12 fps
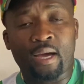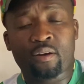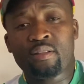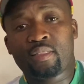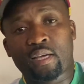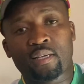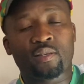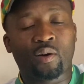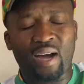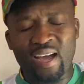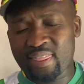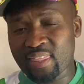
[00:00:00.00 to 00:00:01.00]
I don't think
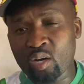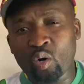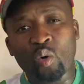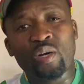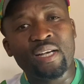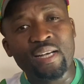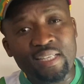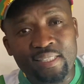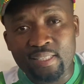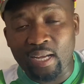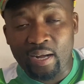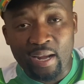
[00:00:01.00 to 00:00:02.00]
so. I think Olisa